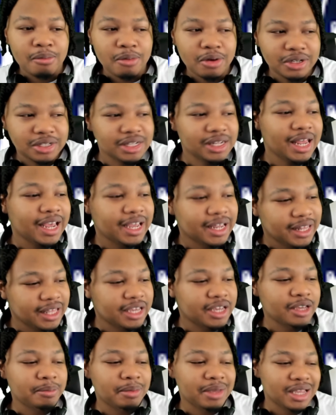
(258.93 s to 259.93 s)
Most likely,
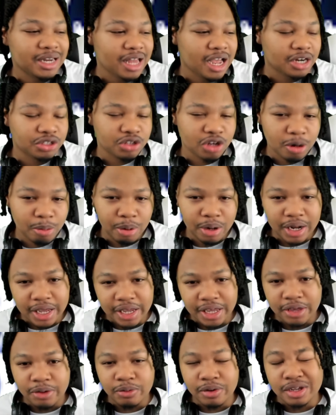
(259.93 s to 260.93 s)
it could be in October,
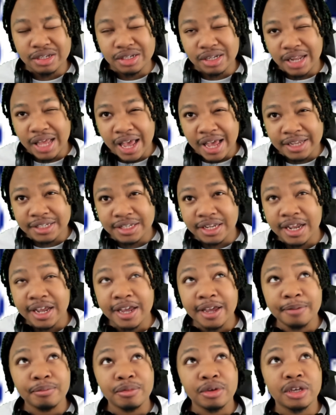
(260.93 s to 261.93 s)
like it was last
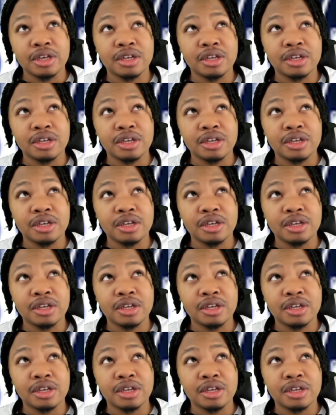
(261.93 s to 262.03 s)
time.